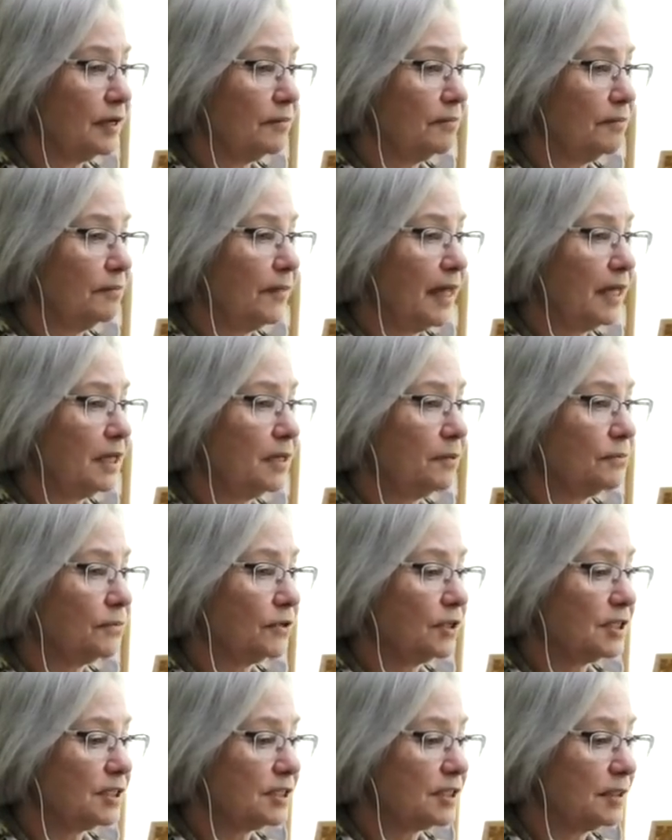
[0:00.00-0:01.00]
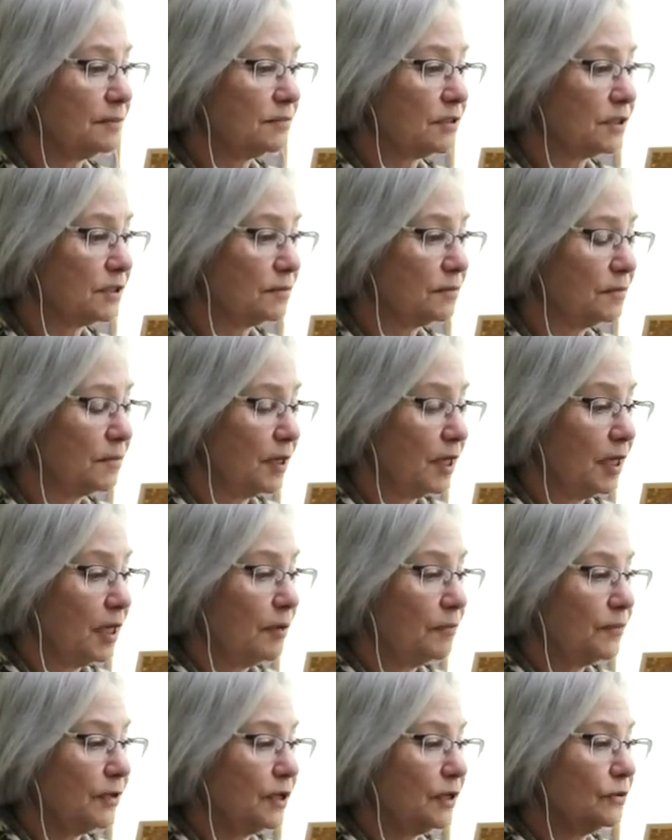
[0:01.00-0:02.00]
Many priests seem to
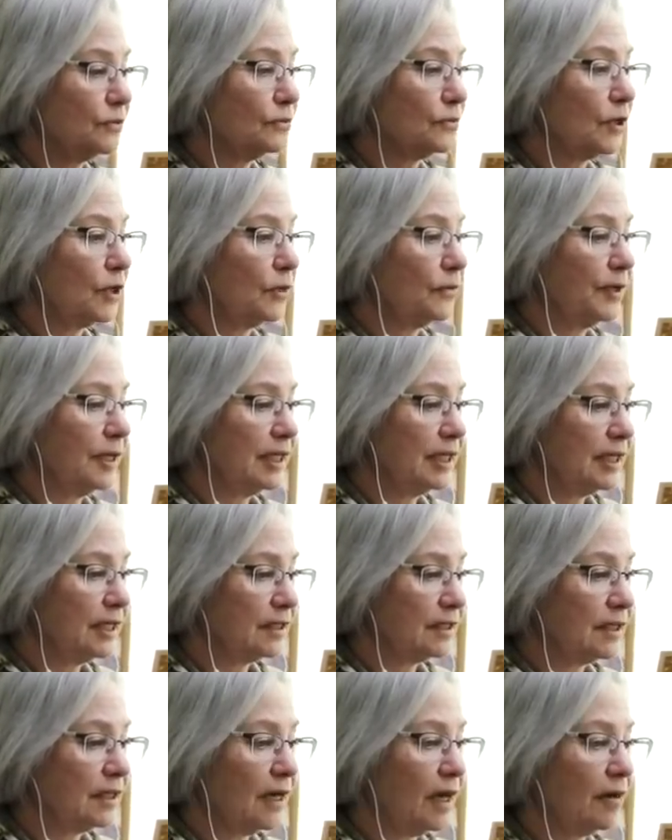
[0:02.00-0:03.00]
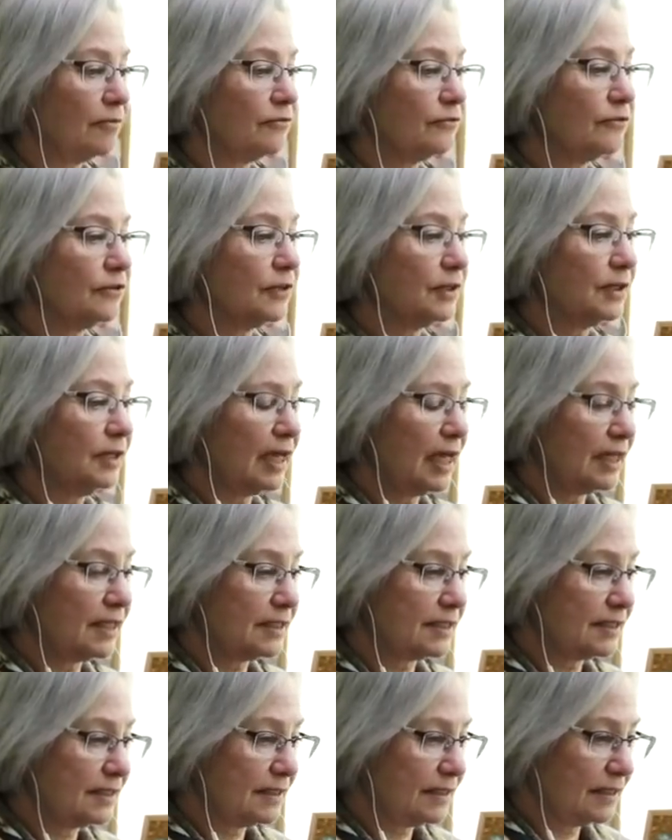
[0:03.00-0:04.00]
be growing in comfort
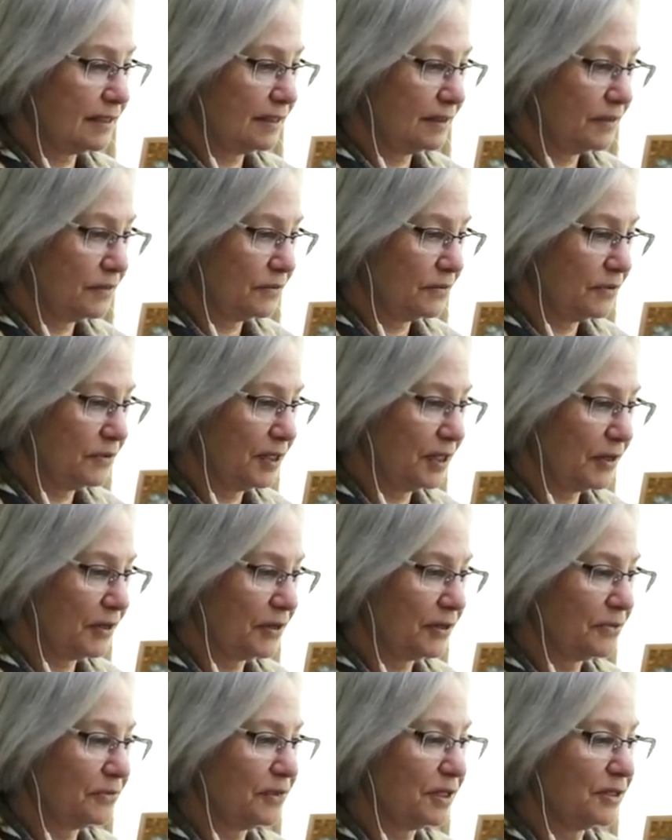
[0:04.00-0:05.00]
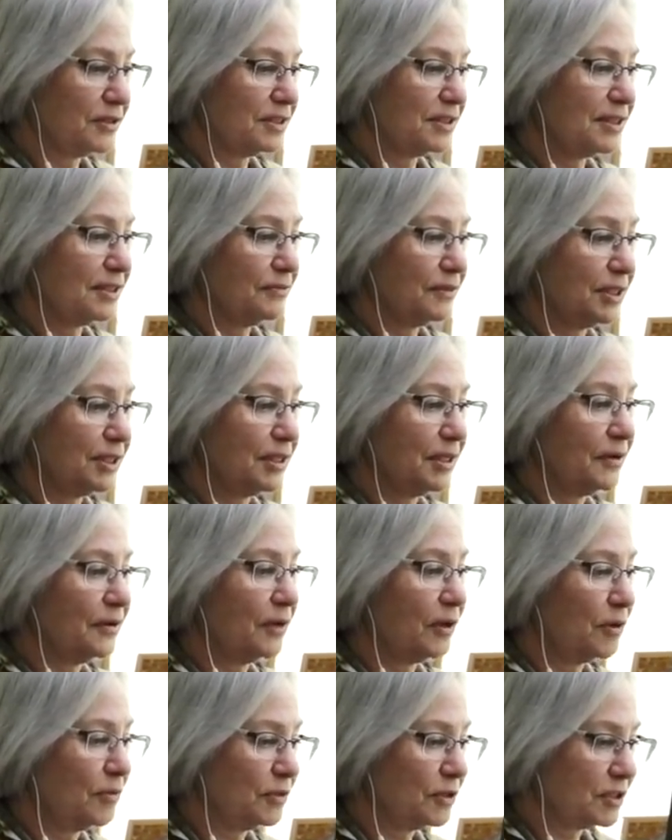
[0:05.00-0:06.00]
through their careers with their
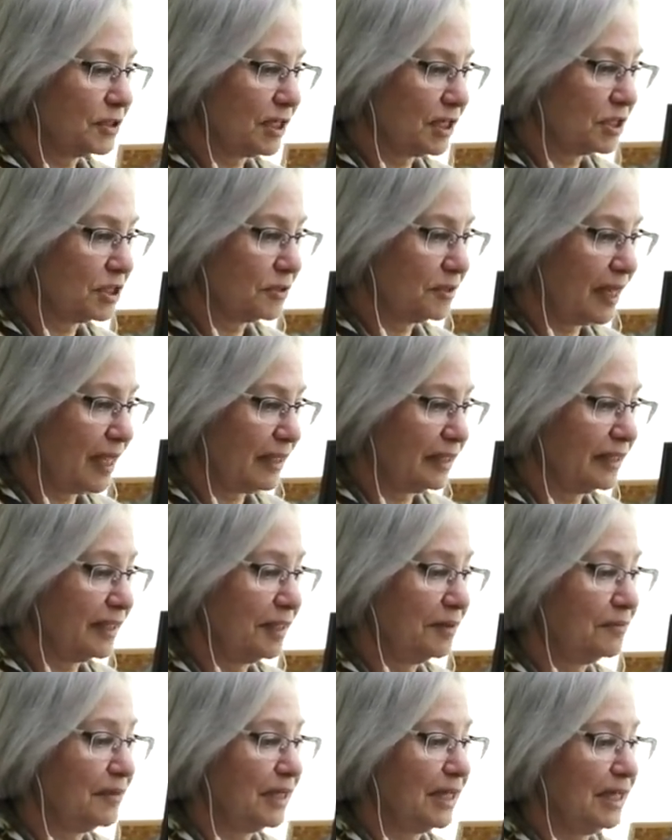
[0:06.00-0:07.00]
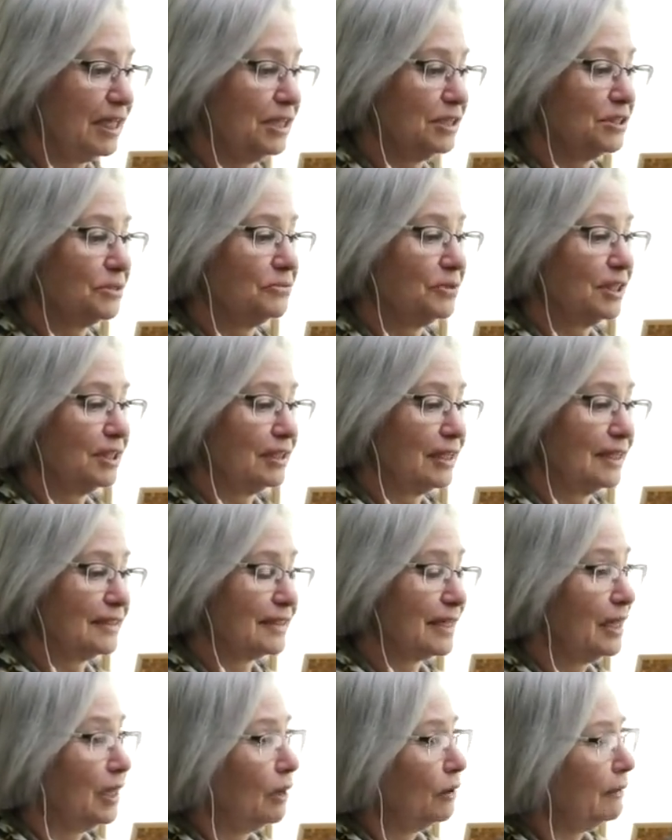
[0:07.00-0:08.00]
homosexuality and beginning to realize,
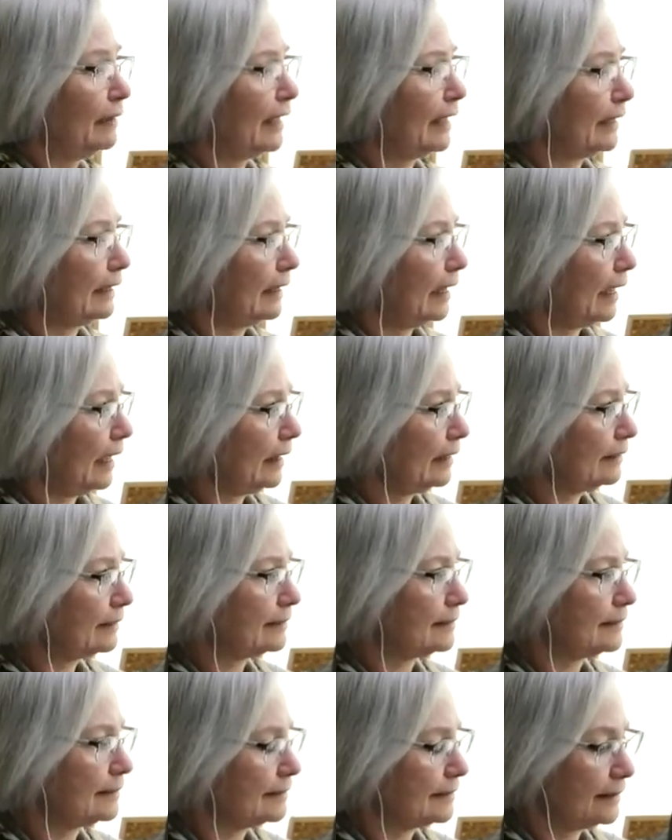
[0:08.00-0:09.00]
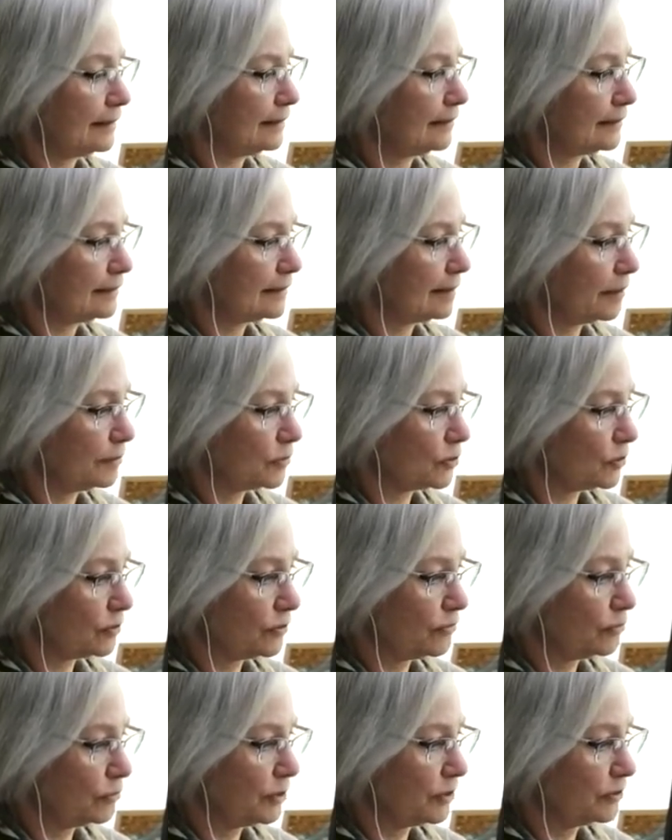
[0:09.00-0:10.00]
wait, this isn't some sort
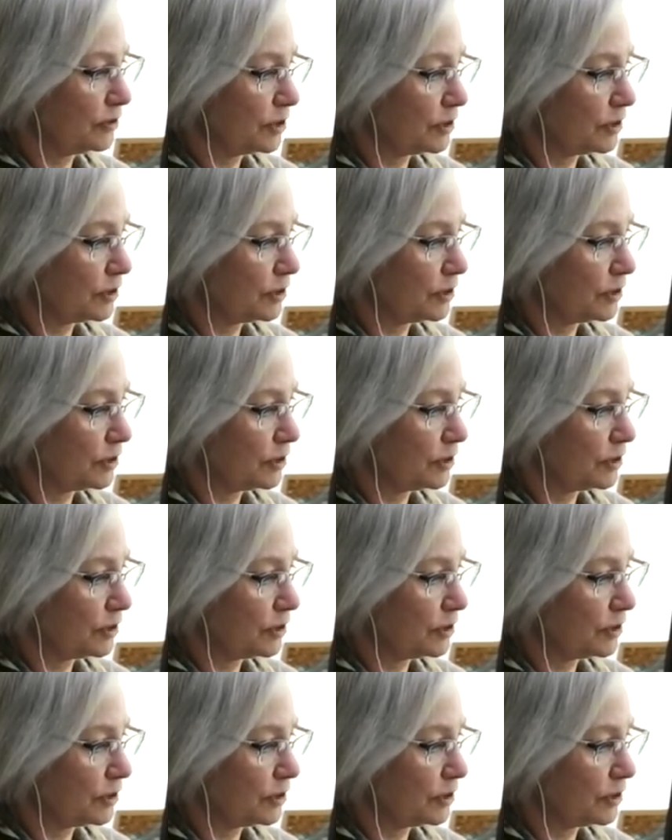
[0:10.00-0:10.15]
of weird